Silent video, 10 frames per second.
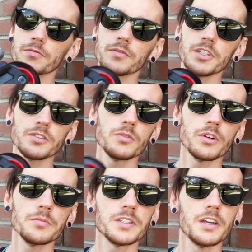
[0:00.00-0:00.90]
these are what
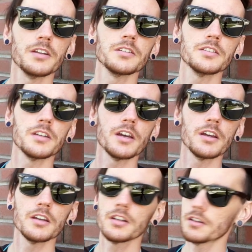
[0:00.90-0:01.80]
I'm skating
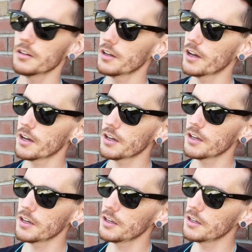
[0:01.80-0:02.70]
today.
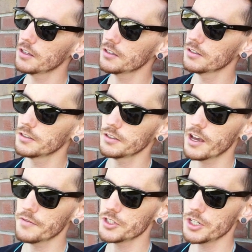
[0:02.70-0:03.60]
I
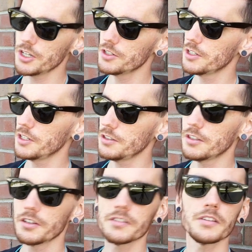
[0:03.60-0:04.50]
haven't changed
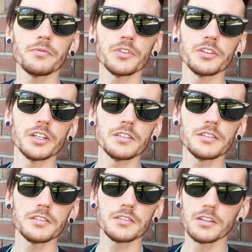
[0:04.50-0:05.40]
anything except for the
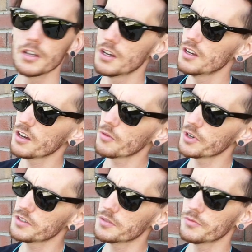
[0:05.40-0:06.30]
laces. I
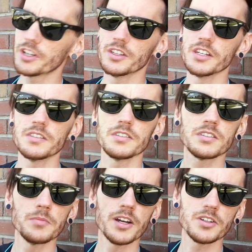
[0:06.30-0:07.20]
wanted some red laces
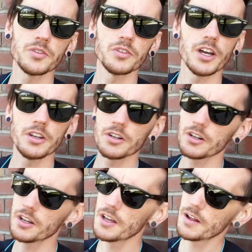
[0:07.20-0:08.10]
to match the liner.
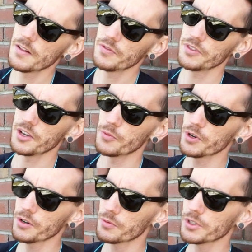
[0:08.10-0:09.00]
They
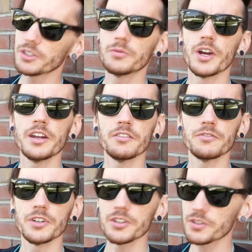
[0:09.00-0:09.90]
were really red at
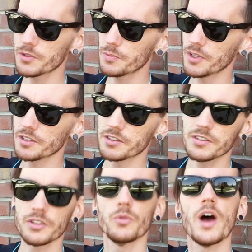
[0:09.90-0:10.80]
first, but since
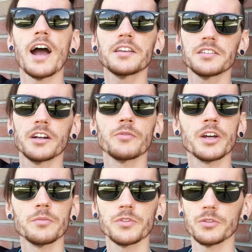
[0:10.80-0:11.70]
they're waxed and I
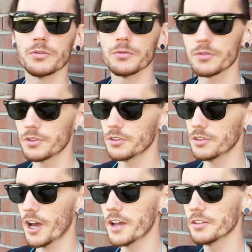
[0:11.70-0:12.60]
ran them through
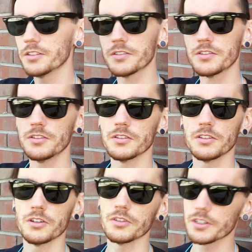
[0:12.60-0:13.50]
the eyelets to
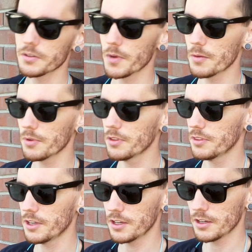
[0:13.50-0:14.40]
lace them up,
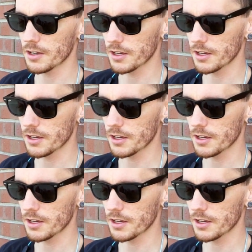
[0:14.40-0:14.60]
they